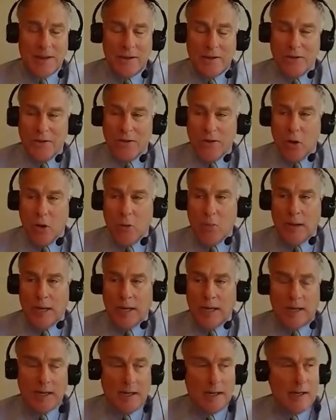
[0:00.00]

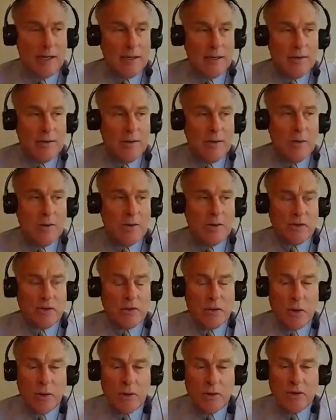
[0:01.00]
nobody noticed what